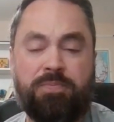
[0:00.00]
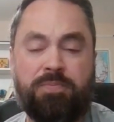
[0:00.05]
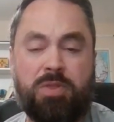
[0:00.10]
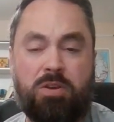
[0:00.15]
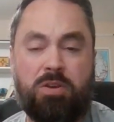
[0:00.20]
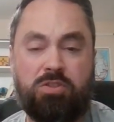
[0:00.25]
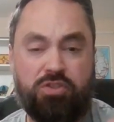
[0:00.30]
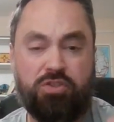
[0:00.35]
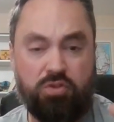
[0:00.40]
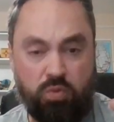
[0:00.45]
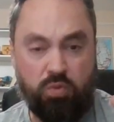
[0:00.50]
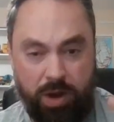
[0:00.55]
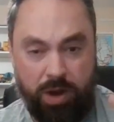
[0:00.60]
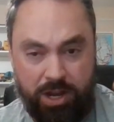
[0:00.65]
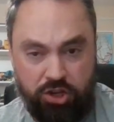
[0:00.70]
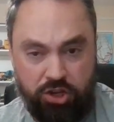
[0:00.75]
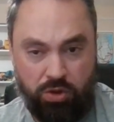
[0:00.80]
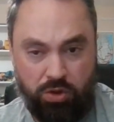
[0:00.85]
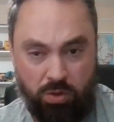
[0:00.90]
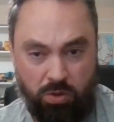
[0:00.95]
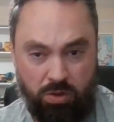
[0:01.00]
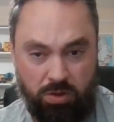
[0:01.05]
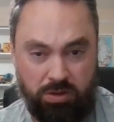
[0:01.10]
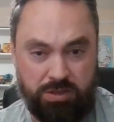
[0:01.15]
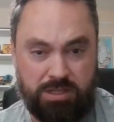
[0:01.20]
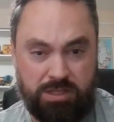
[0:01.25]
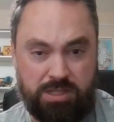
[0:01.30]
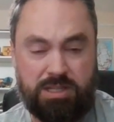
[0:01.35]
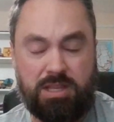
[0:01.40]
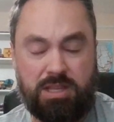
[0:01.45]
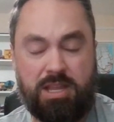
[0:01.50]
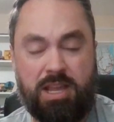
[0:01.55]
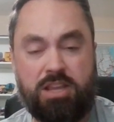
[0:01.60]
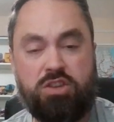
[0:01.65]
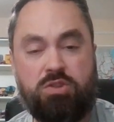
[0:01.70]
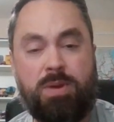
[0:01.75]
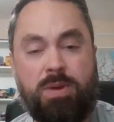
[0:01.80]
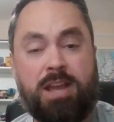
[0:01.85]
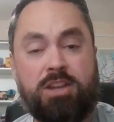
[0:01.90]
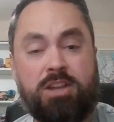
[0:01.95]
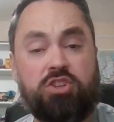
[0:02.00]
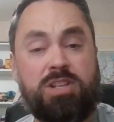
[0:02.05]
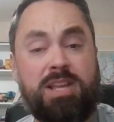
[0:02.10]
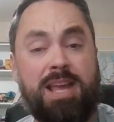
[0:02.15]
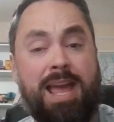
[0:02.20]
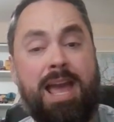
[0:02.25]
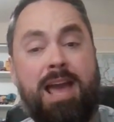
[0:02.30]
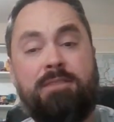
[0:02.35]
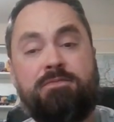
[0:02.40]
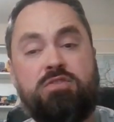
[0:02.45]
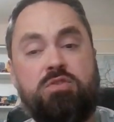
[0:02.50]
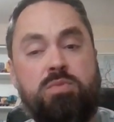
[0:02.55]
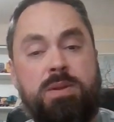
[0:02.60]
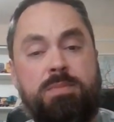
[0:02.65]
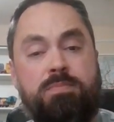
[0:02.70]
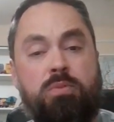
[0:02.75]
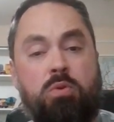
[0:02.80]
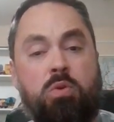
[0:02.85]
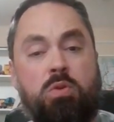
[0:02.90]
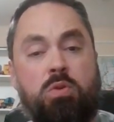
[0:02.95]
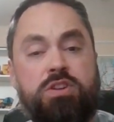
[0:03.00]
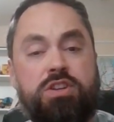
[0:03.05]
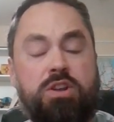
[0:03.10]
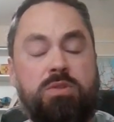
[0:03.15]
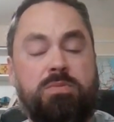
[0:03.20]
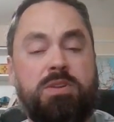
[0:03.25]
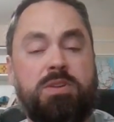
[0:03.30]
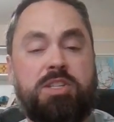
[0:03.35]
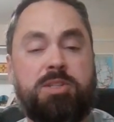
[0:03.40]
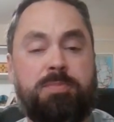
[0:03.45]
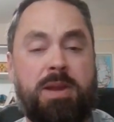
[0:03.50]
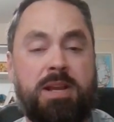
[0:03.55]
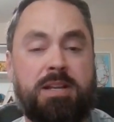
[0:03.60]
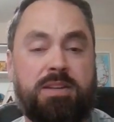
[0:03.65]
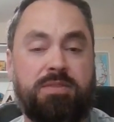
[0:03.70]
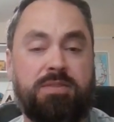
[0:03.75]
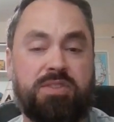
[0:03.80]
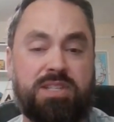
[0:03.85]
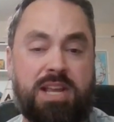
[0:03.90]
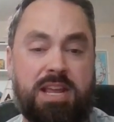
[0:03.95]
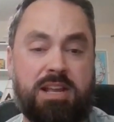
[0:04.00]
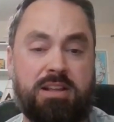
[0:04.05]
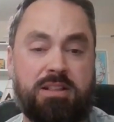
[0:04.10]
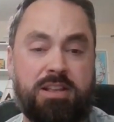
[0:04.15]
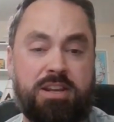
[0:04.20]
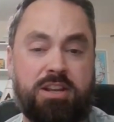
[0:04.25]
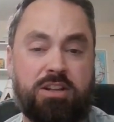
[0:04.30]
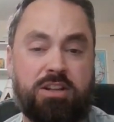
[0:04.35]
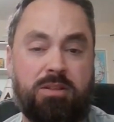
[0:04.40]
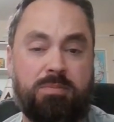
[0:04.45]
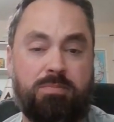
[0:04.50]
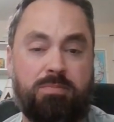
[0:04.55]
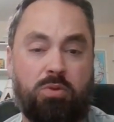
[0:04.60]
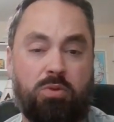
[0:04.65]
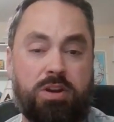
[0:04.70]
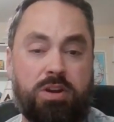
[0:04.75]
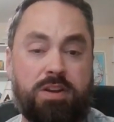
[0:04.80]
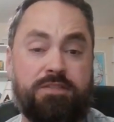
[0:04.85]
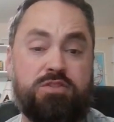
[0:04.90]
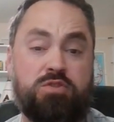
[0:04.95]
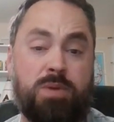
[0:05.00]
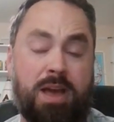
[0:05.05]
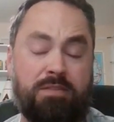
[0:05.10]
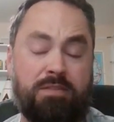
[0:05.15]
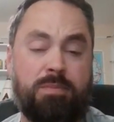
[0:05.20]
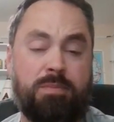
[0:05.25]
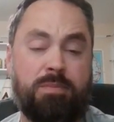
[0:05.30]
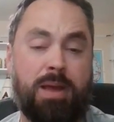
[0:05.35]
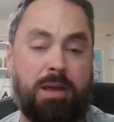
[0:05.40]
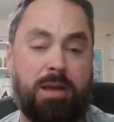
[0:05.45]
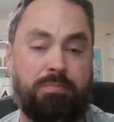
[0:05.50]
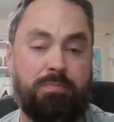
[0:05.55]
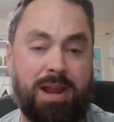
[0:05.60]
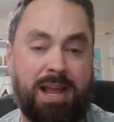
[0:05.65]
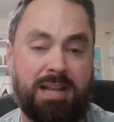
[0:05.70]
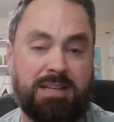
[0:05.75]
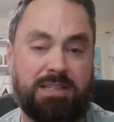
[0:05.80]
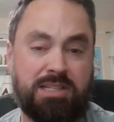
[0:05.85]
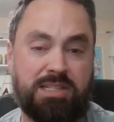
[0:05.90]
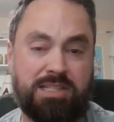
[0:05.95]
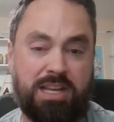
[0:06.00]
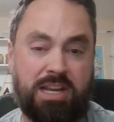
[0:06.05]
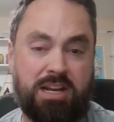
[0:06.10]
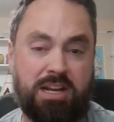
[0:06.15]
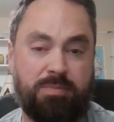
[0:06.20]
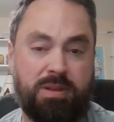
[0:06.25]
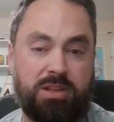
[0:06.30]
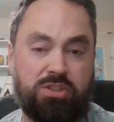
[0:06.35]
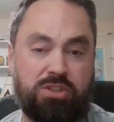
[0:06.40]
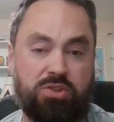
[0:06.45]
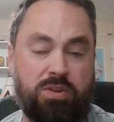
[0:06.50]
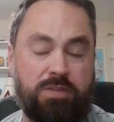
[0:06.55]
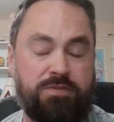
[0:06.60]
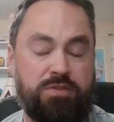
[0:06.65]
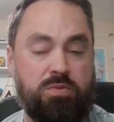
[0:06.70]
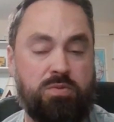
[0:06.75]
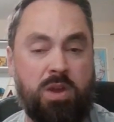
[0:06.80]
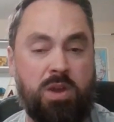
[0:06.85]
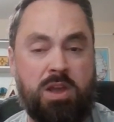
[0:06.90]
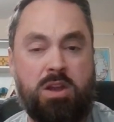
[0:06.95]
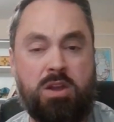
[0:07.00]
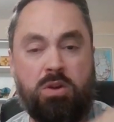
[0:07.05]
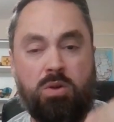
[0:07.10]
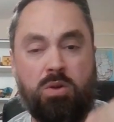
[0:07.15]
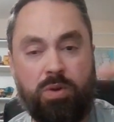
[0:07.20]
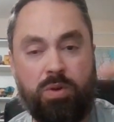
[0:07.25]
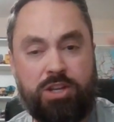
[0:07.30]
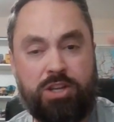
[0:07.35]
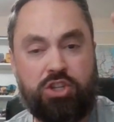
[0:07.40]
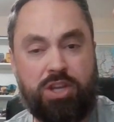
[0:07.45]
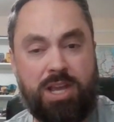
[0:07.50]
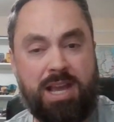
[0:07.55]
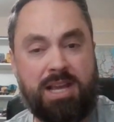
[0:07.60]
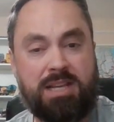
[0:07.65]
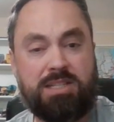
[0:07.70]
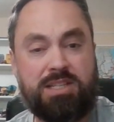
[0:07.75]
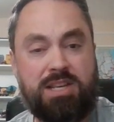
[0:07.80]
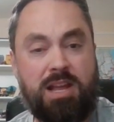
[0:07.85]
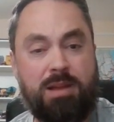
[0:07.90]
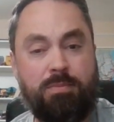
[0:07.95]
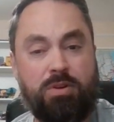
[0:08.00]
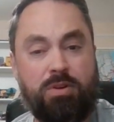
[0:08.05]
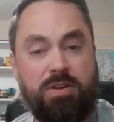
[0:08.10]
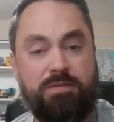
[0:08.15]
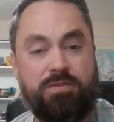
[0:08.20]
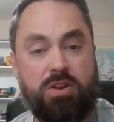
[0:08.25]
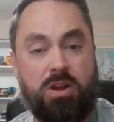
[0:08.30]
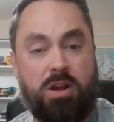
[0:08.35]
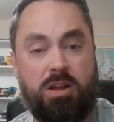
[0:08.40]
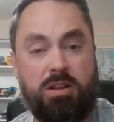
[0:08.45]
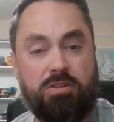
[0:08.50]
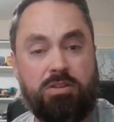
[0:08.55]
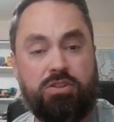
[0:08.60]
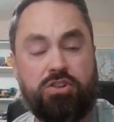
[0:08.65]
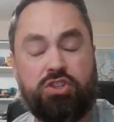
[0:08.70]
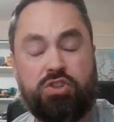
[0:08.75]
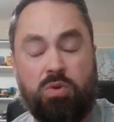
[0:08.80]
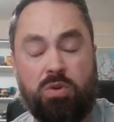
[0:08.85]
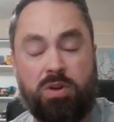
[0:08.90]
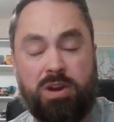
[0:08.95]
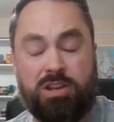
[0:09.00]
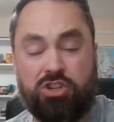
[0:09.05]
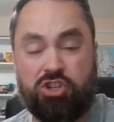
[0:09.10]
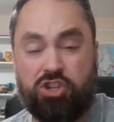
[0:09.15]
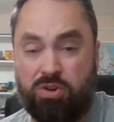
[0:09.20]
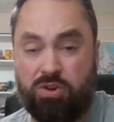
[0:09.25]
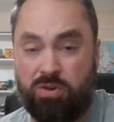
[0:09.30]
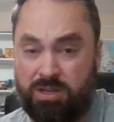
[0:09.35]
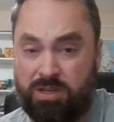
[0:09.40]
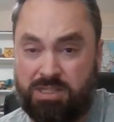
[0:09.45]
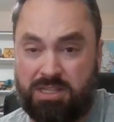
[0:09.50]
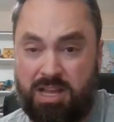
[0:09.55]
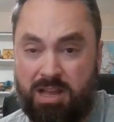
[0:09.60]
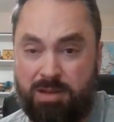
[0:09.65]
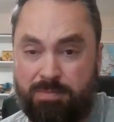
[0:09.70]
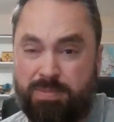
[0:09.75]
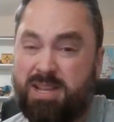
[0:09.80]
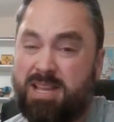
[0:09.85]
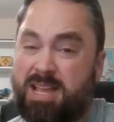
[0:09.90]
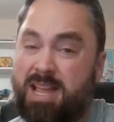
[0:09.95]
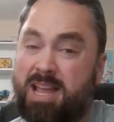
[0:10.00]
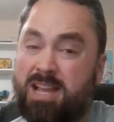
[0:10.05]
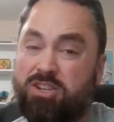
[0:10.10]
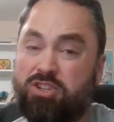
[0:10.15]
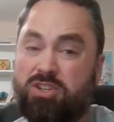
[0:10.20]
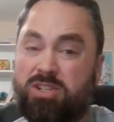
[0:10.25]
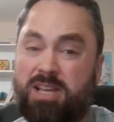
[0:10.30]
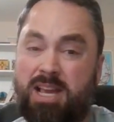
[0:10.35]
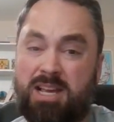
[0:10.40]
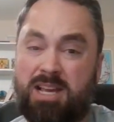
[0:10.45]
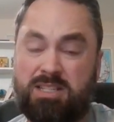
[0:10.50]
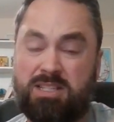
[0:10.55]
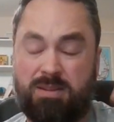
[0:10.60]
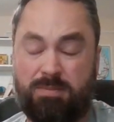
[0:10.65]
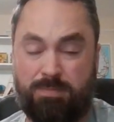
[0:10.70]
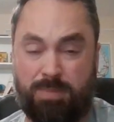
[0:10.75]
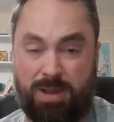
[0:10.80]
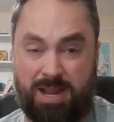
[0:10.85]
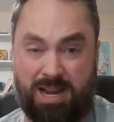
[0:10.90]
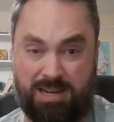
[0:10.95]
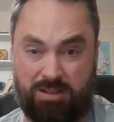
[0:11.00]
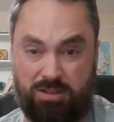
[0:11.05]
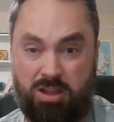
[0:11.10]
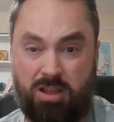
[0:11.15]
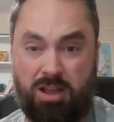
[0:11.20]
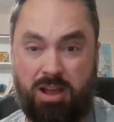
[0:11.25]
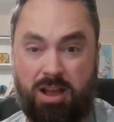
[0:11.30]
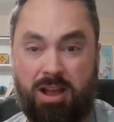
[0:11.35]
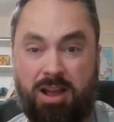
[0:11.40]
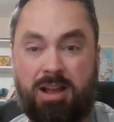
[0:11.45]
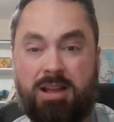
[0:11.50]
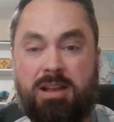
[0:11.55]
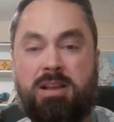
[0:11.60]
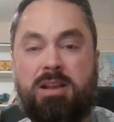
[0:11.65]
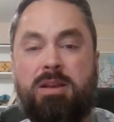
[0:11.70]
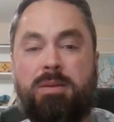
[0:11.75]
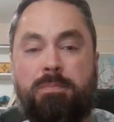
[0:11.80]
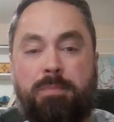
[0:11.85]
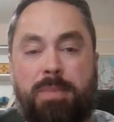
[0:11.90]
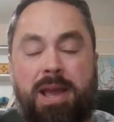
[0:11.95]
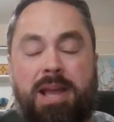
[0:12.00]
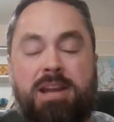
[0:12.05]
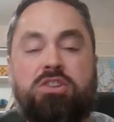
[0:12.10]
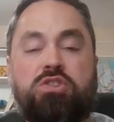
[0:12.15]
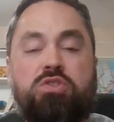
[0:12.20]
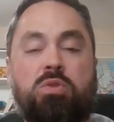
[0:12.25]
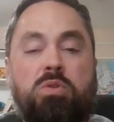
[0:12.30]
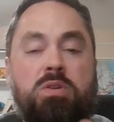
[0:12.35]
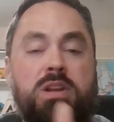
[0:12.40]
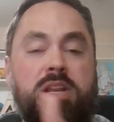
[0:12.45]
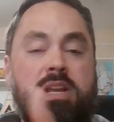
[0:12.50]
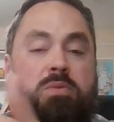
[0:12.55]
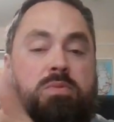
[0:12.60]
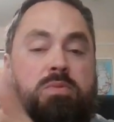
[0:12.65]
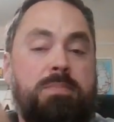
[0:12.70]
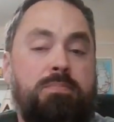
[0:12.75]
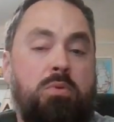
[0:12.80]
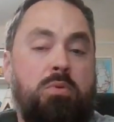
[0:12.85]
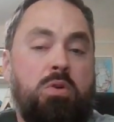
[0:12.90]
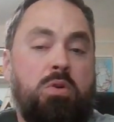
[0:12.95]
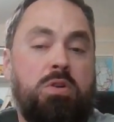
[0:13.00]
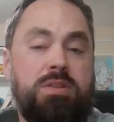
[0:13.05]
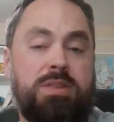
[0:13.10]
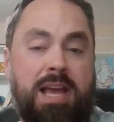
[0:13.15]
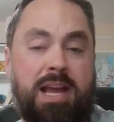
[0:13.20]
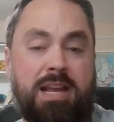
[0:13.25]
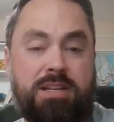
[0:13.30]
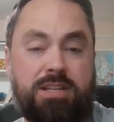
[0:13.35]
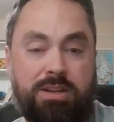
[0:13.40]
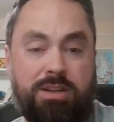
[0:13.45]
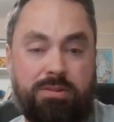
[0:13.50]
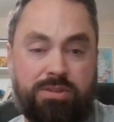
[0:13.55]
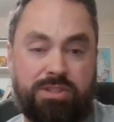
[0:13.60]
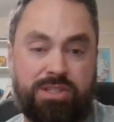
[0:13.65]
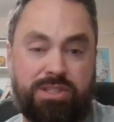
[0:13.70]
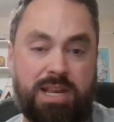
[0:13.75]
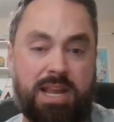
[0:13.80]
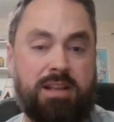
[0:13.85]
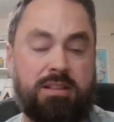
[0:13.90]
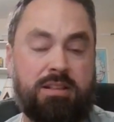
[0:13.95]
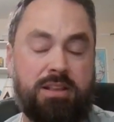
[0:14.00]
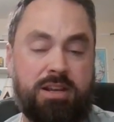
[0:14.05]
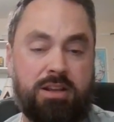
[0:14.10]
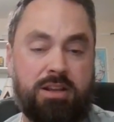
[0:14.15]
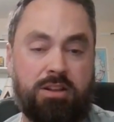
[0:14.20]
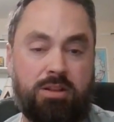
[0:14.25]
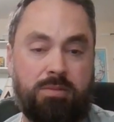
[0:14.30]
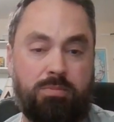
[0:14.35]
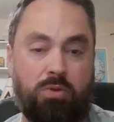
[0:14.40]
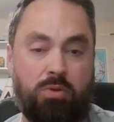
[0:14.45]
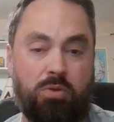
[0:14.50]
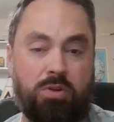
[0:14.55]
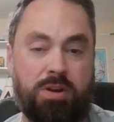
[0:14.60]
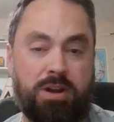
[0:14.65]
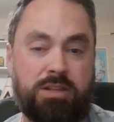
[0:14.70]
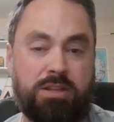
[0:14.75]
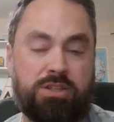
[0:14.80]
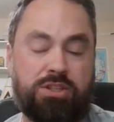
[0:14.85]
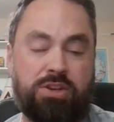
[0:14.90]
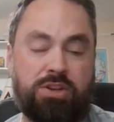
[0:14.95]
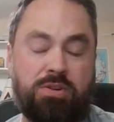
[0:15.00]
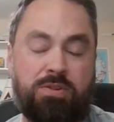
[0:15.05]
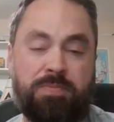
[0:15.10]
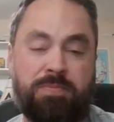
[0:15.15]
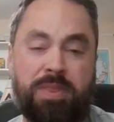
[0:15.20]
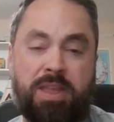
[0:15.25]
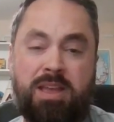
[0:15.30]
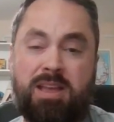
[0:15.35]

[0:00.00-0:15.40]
There's thresholds that you actually have to report to your respective state clinical board if you have a malpractice settlement. So if you reach X number of dollars, your insurance company actually has to, by law, mandatorily report that to your state clinical board. And so